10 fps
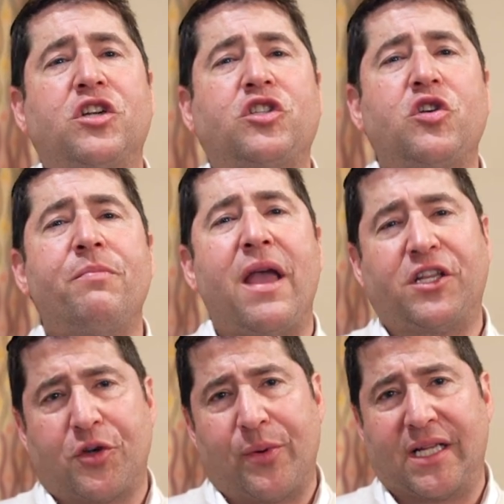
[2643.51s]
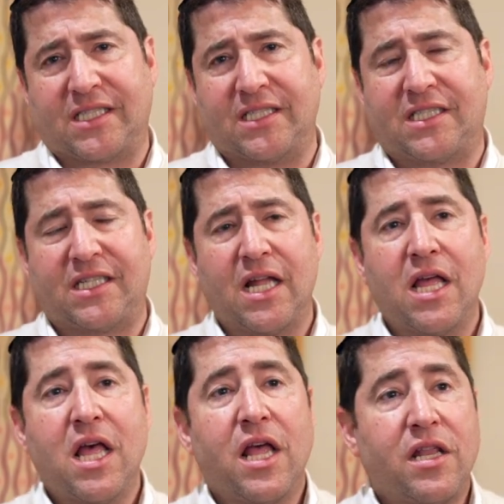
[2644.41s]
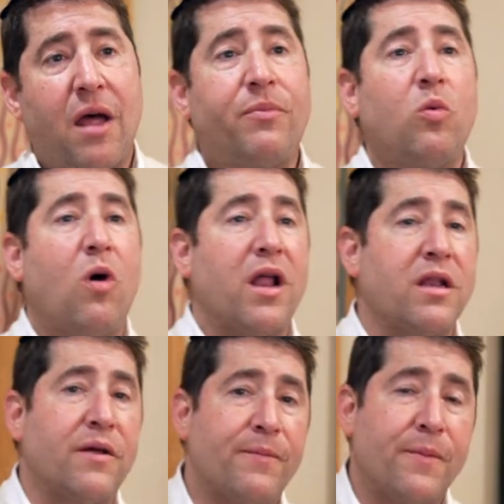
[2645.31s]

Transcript: Two major reasons. Number one,